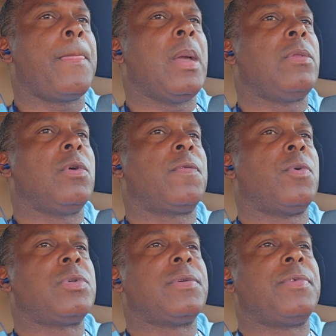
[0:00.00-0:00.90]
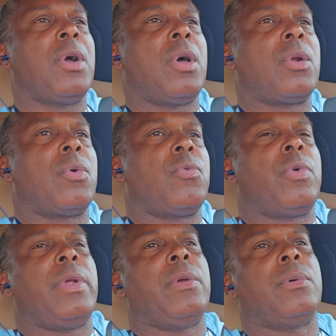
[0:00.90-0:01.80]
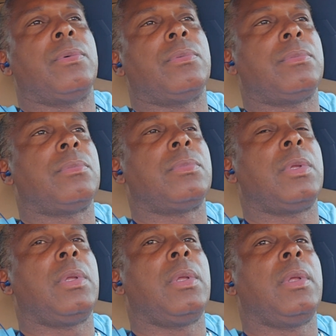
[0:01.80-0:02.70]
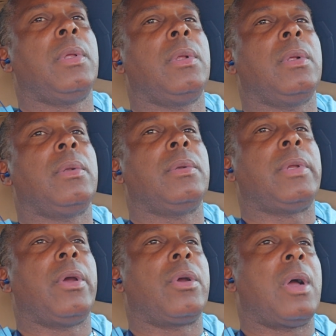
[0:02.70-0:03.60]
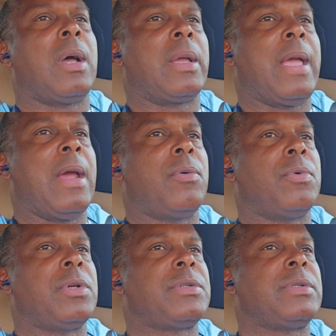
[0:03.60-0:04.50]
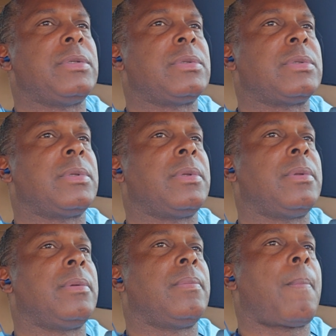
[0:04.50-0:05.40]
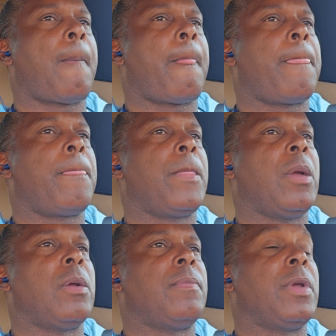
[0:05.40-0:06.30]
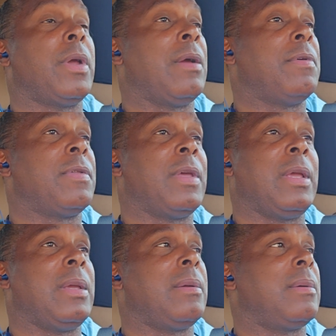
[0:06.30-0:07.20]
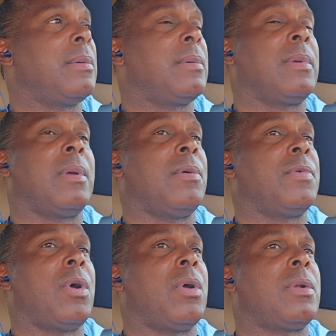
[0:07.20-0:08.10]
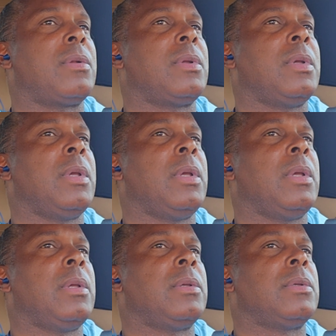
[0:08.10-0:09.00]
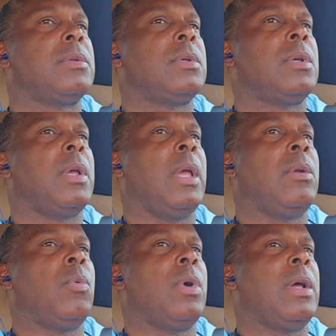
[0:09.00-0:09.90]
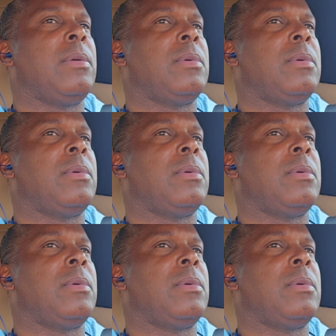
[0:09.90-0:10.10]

The fruits of God are real. They are God characteristics. They're everything of God. And what